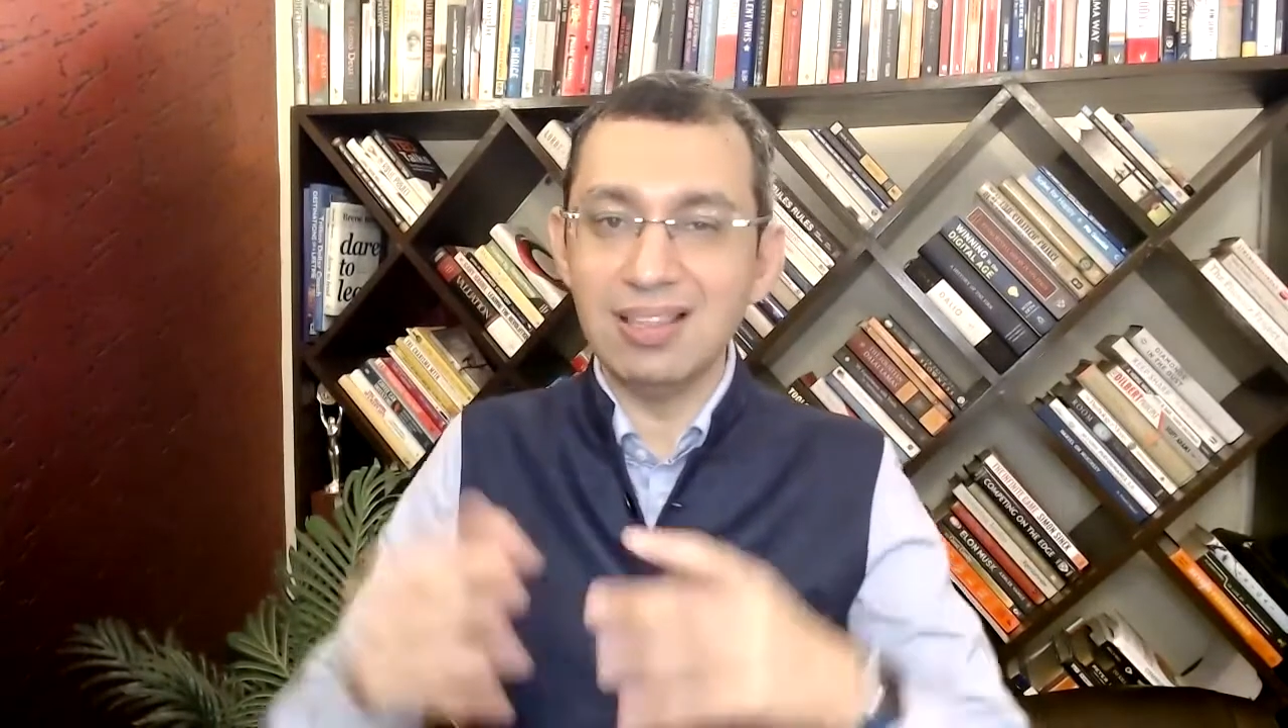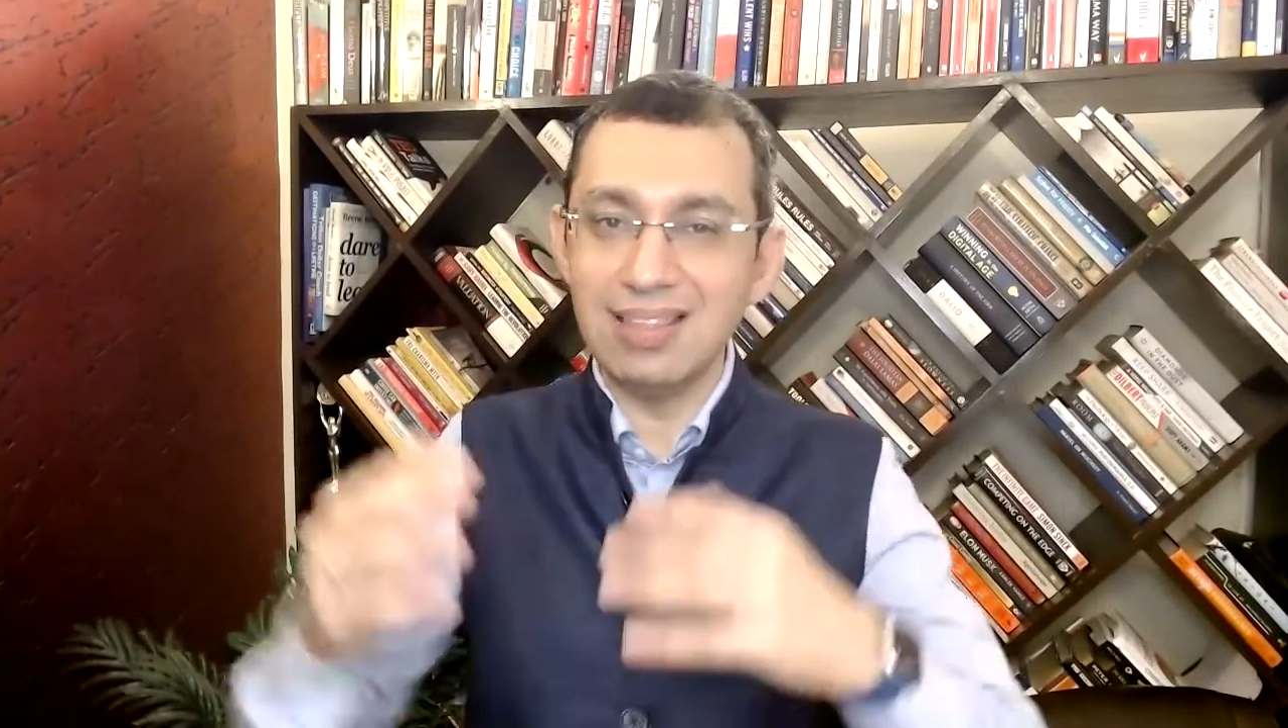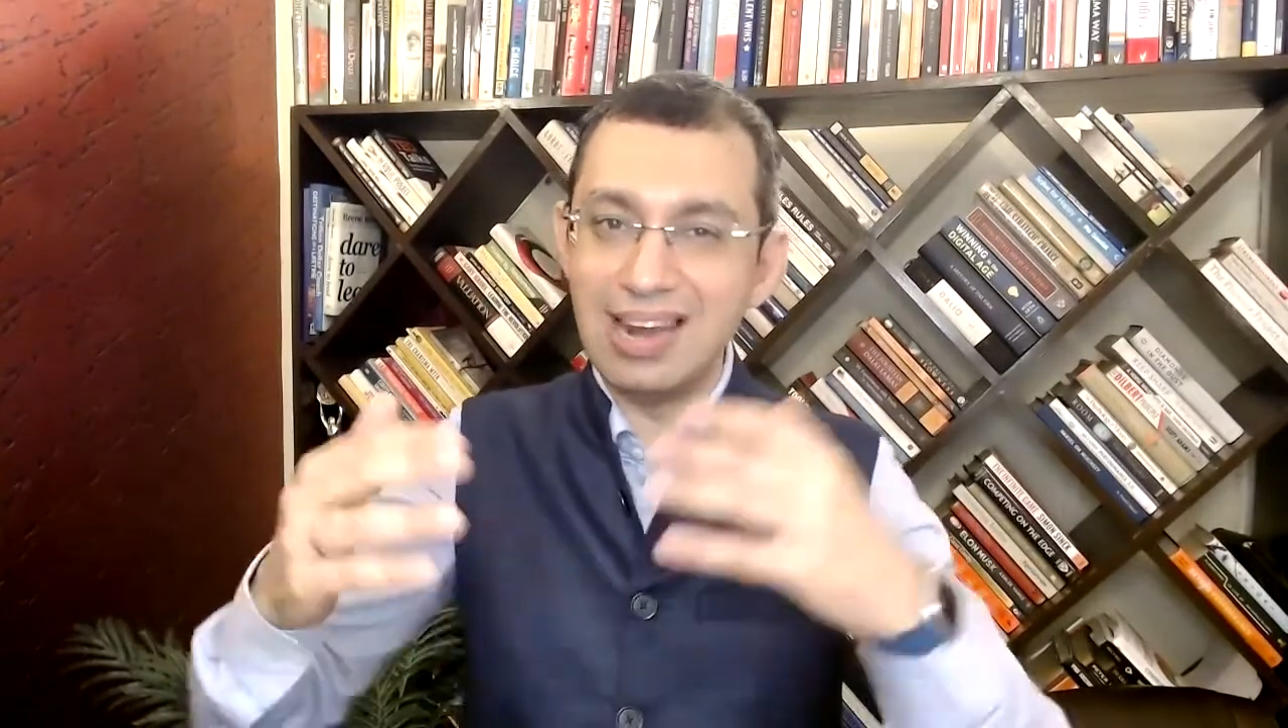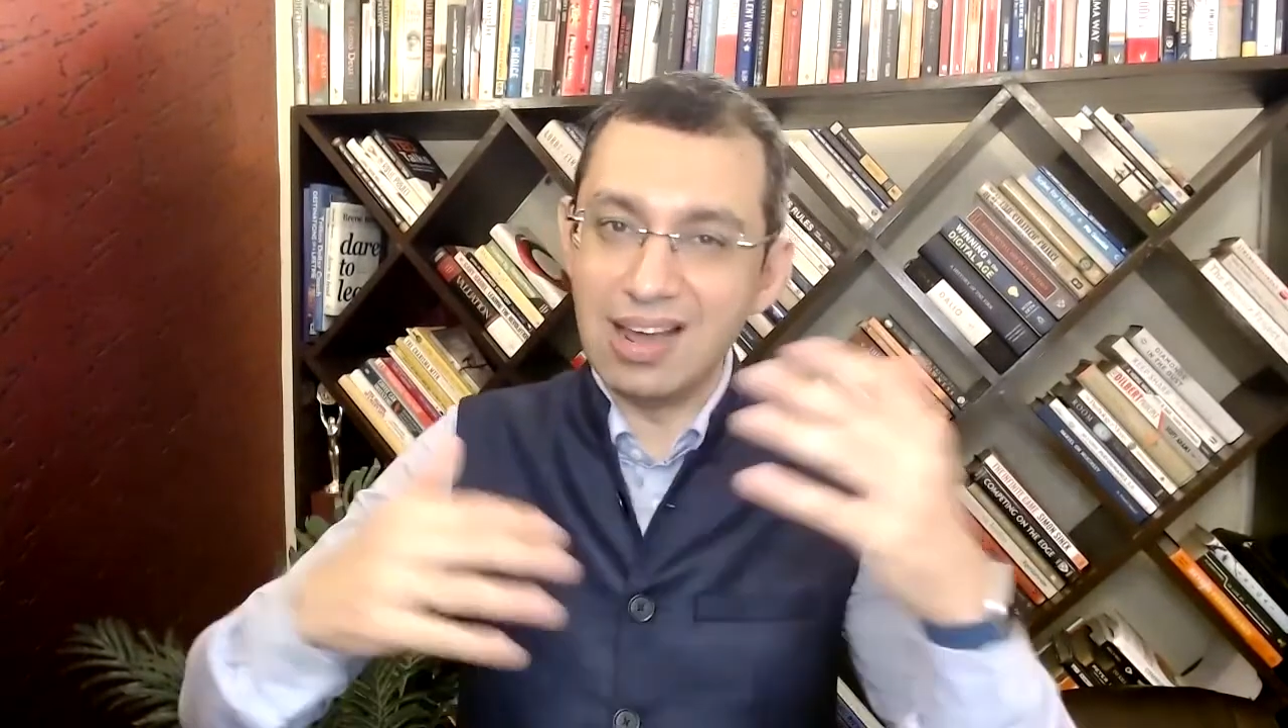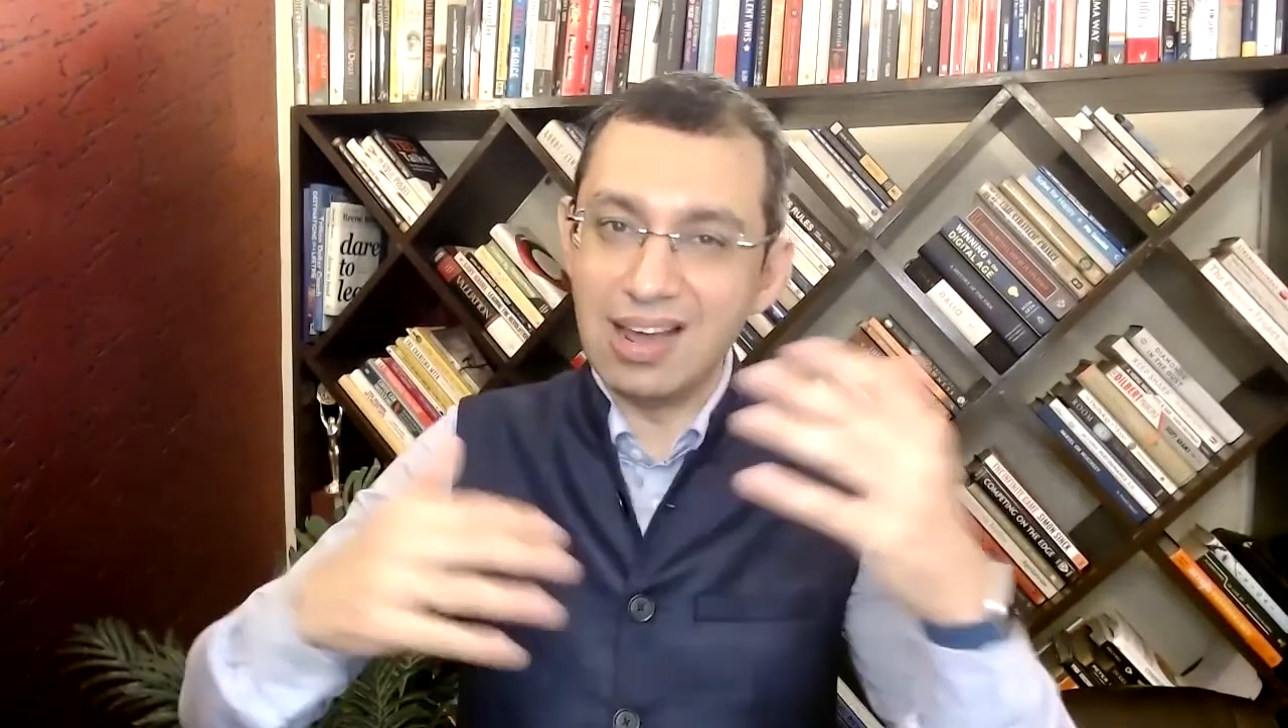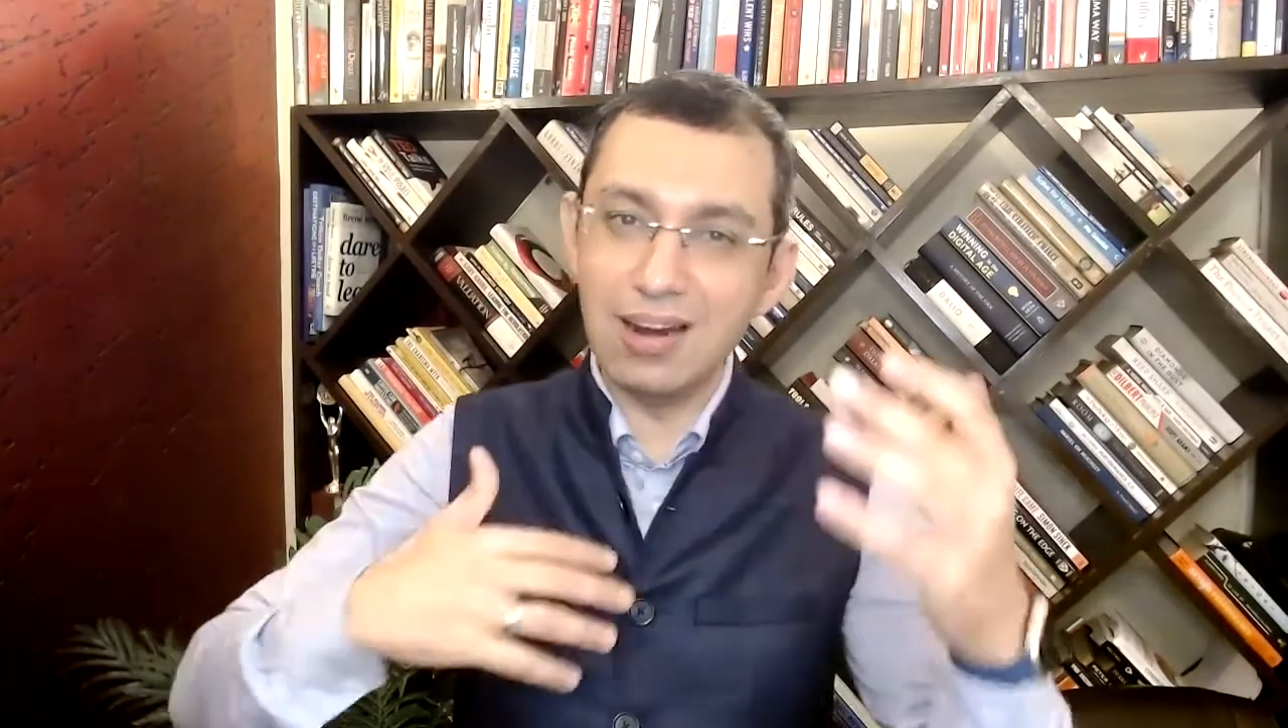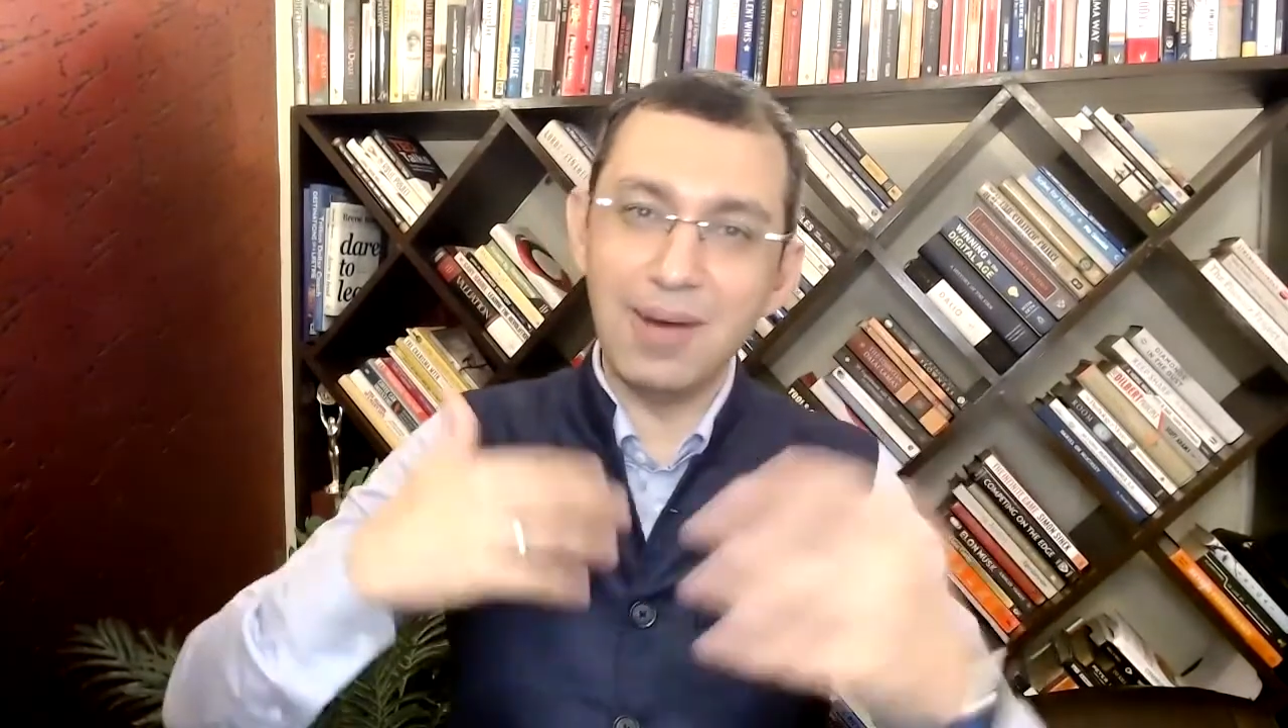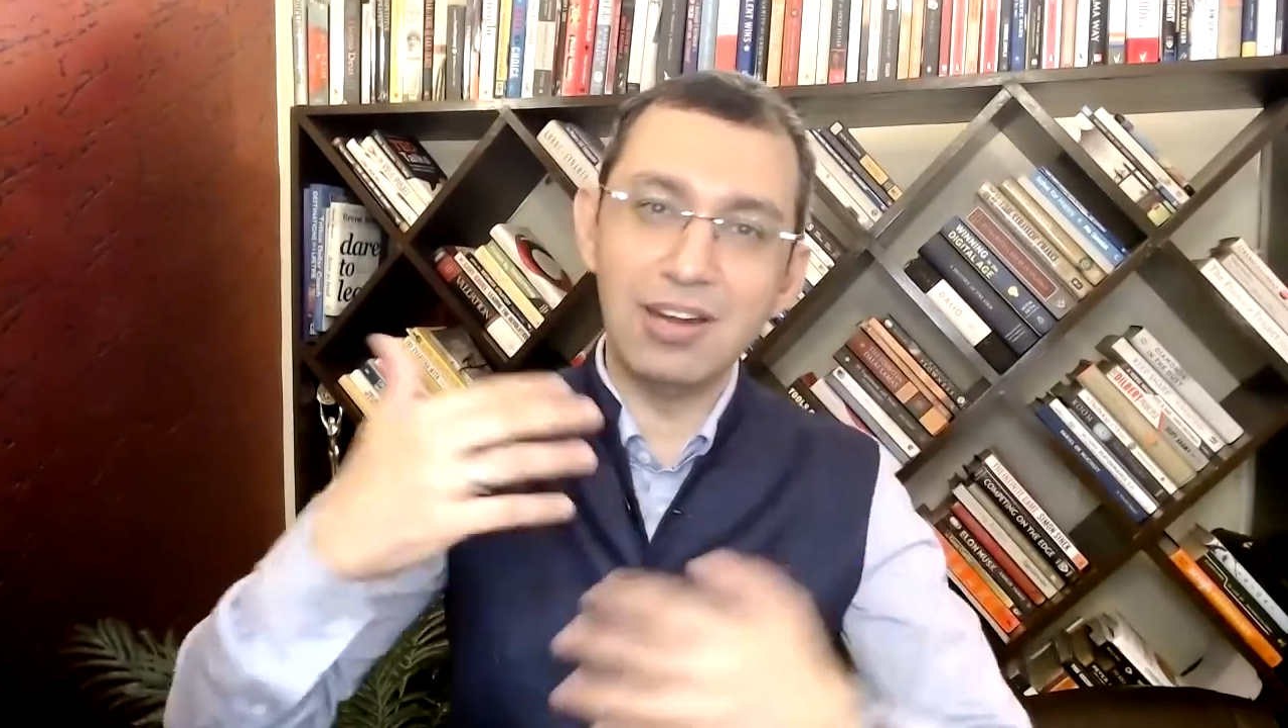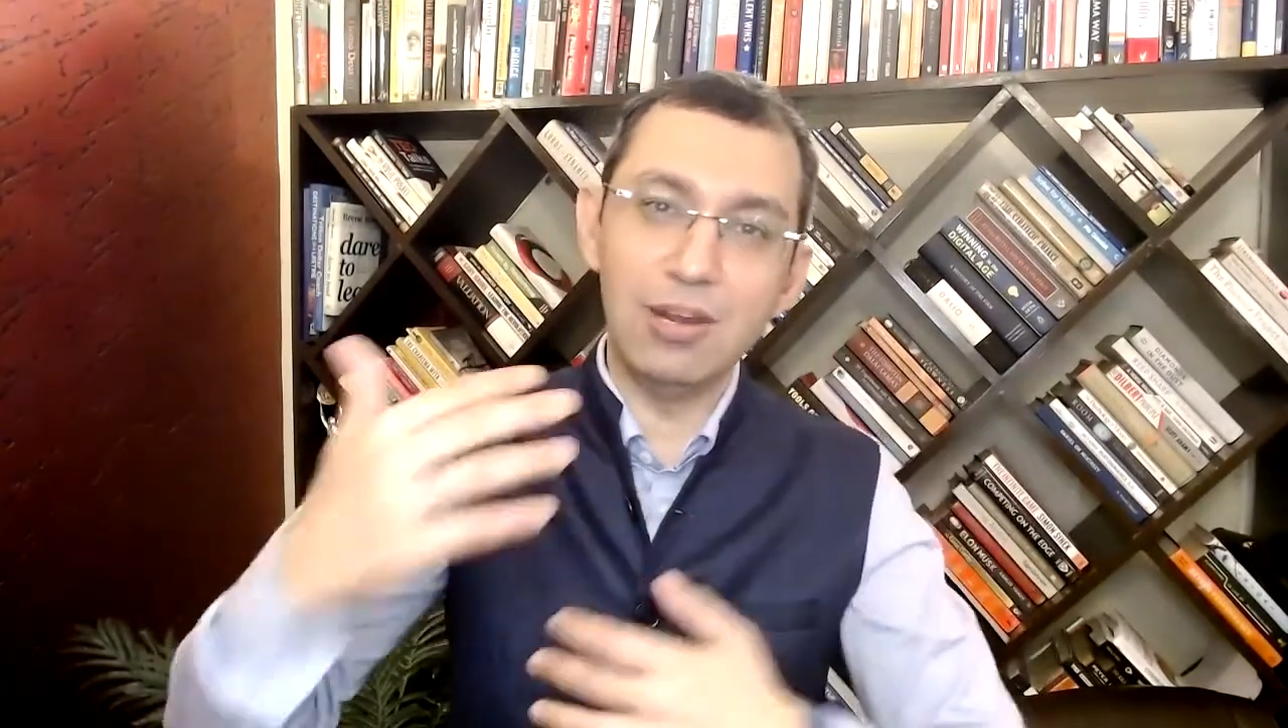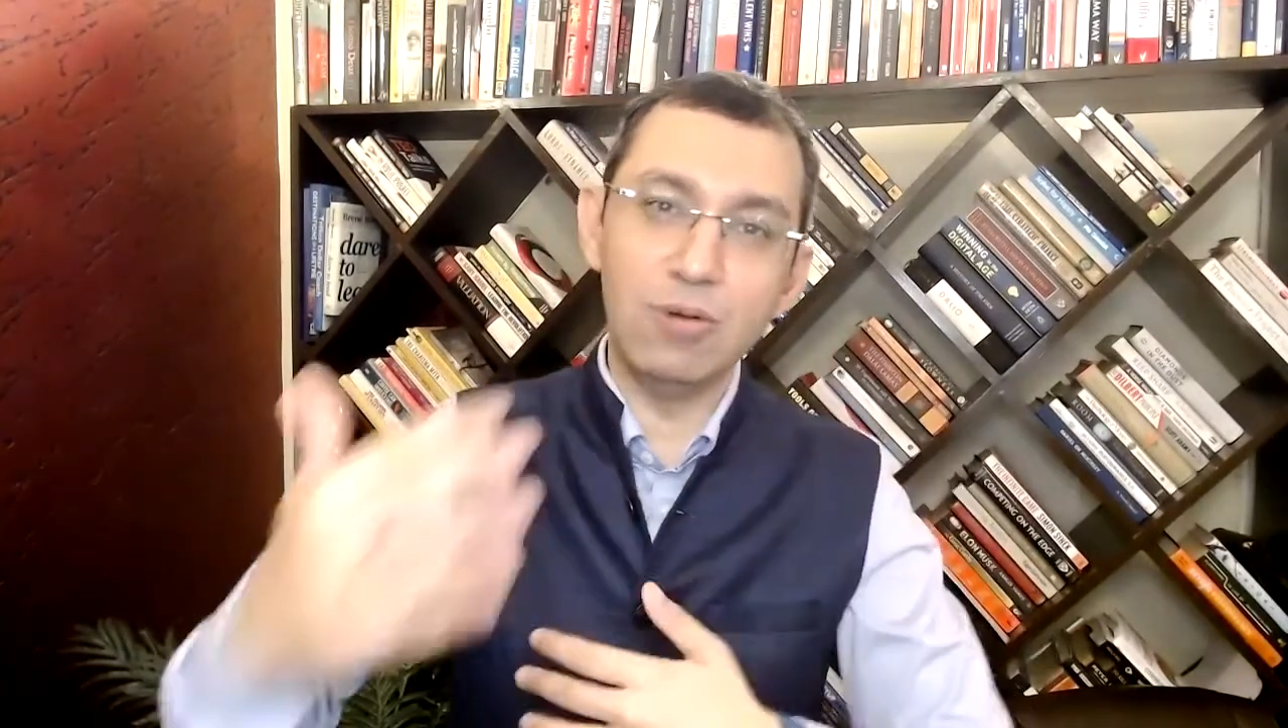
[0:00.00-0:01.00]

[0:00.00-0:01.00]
they learn about new